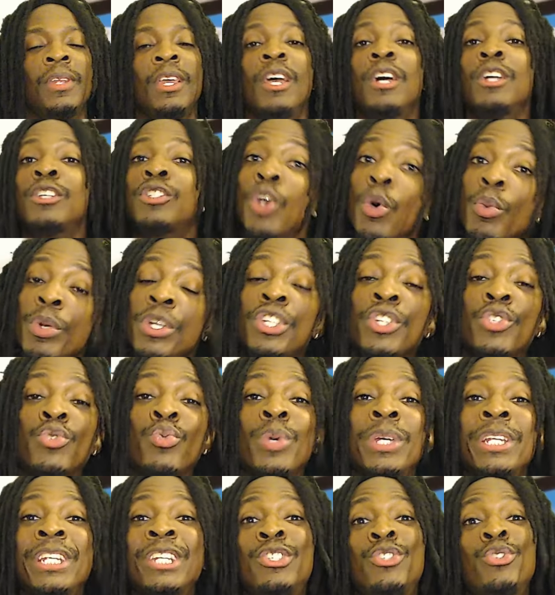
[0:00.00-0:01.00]
So we just
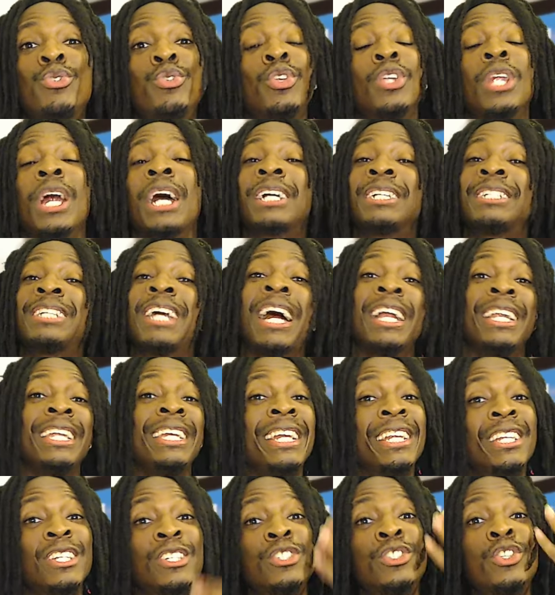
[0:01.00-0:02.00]
witnessed Junto Nakatani
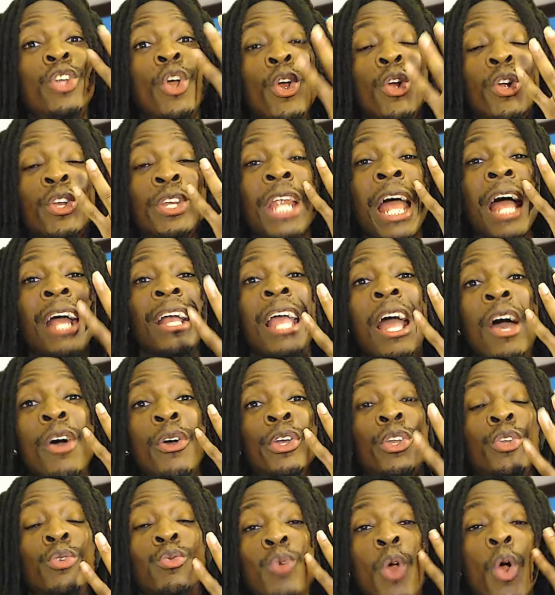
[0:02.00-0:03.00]
get his third knockout
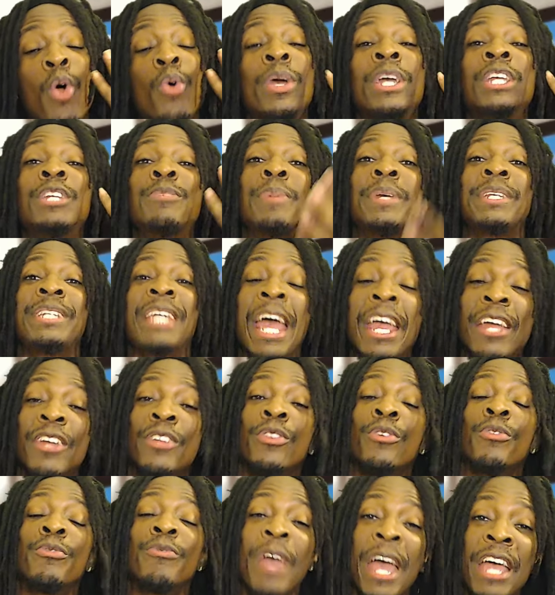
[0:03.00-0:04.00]
in a row in
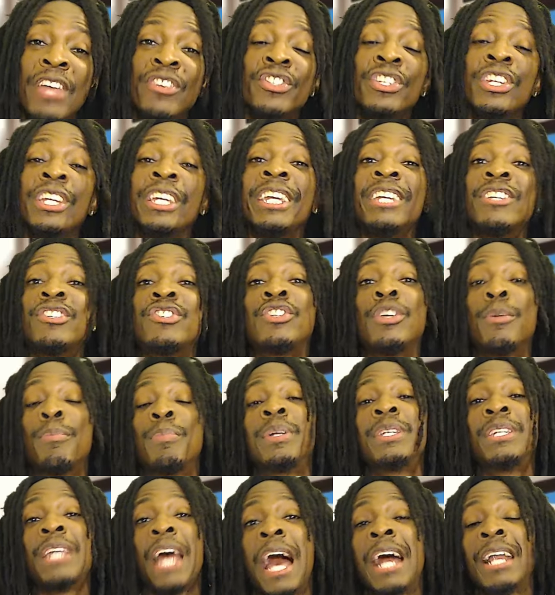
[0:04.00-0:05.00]
spectacular fashion against
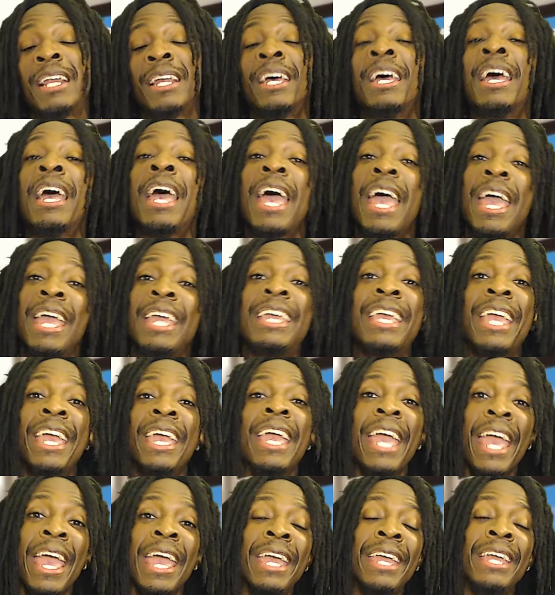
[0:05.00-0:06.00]
Chitpattana,
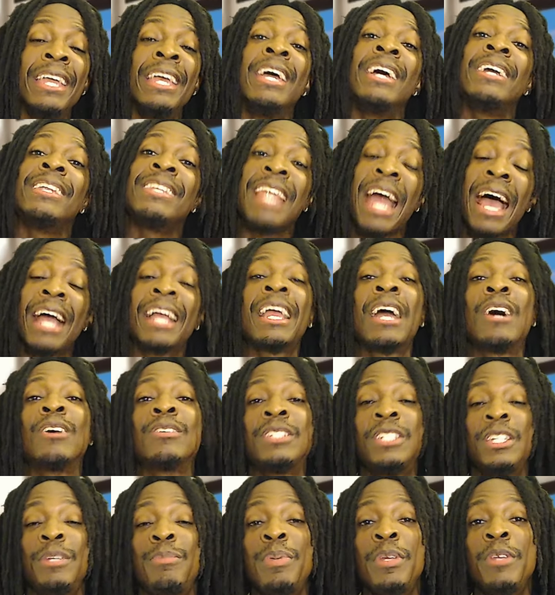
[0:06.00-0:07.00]
aka Knockout
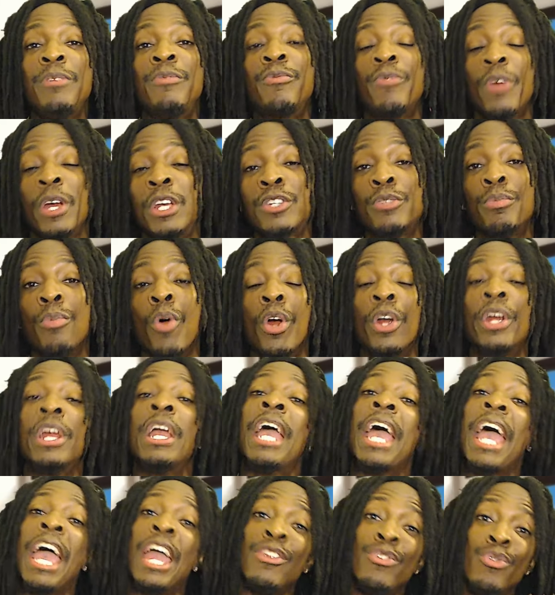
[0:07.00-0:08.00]
CP Freshmart.
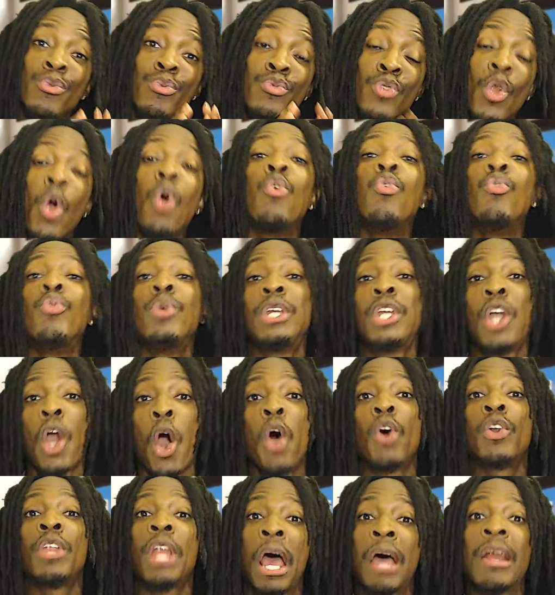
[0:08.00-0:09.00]
And you know who he
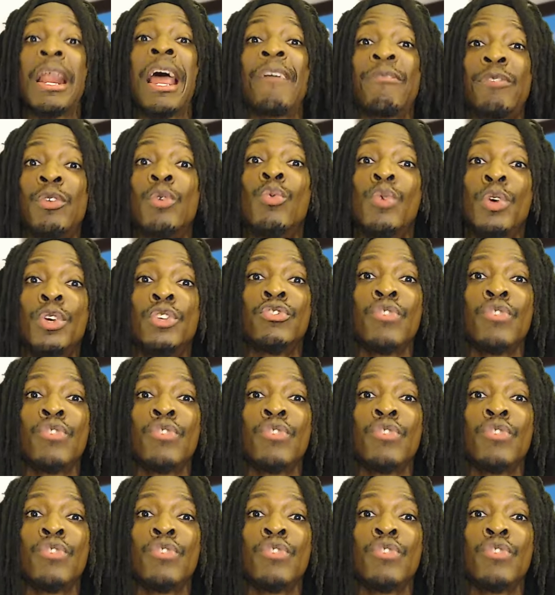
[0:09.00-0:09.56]
called out afterwards,